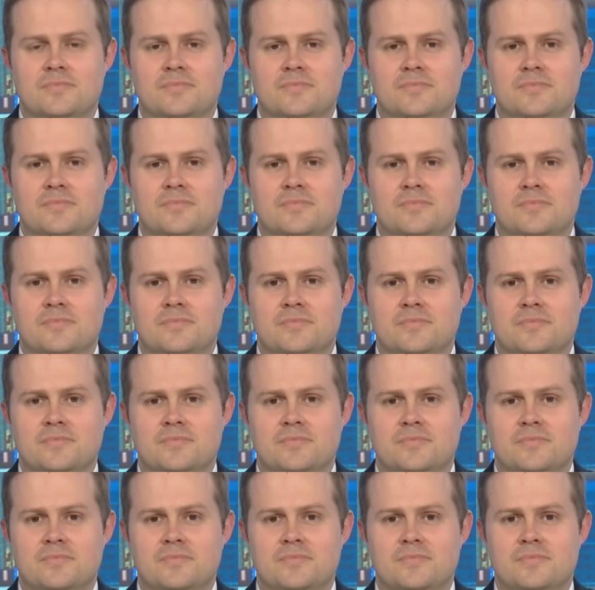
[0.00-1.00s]

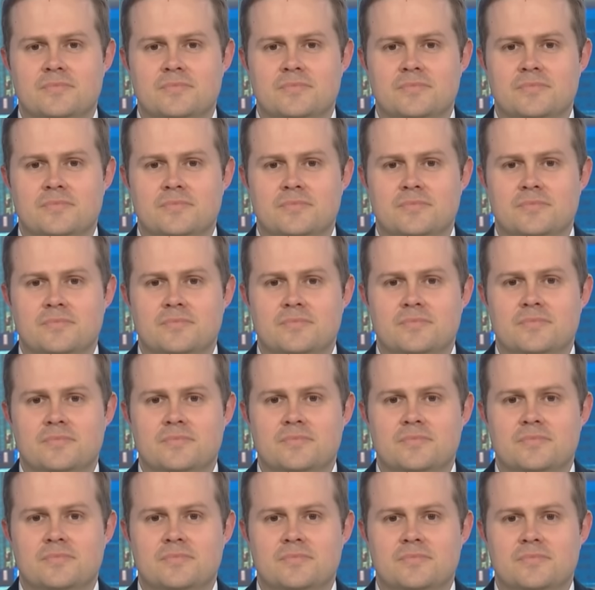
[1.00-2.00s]

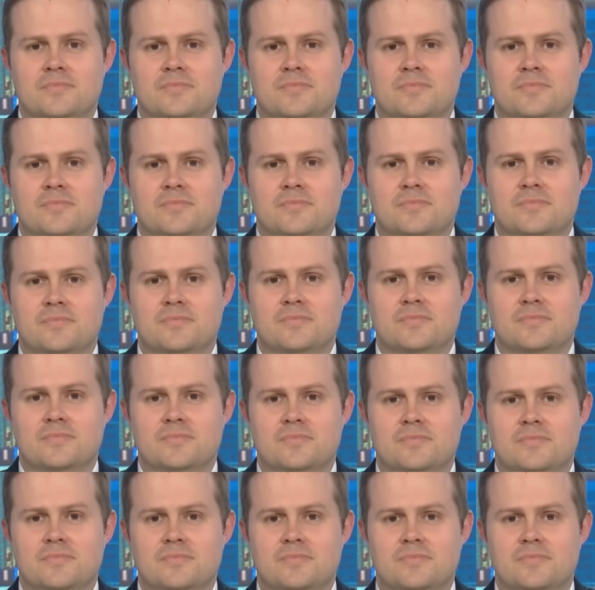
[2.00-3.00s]

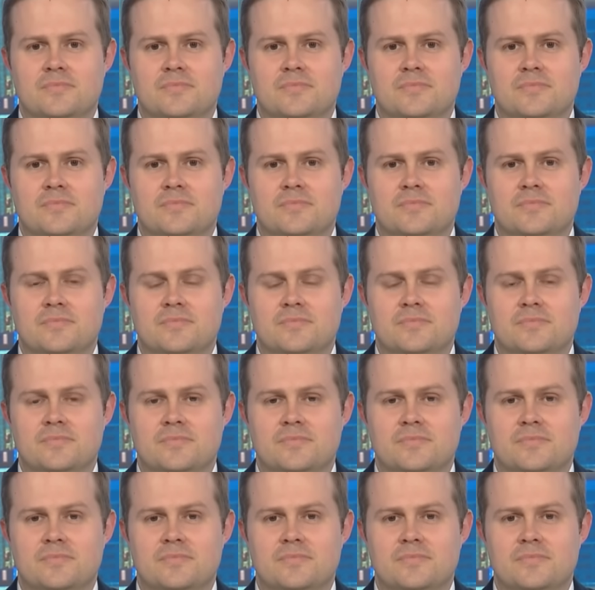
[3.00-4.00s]

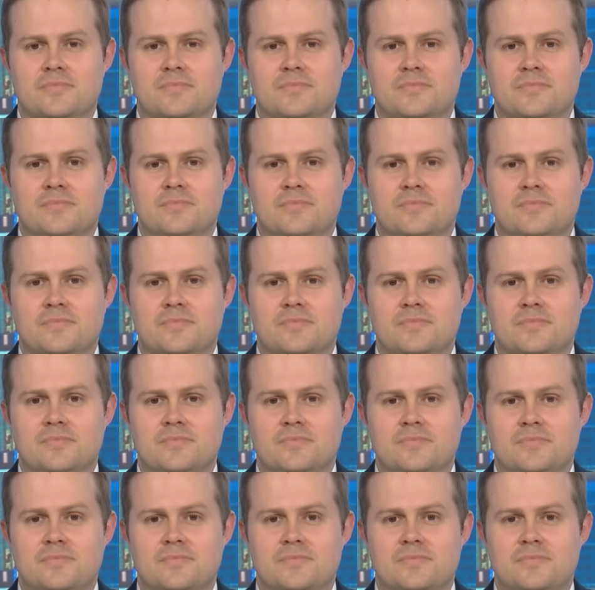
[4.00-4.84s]
(silent)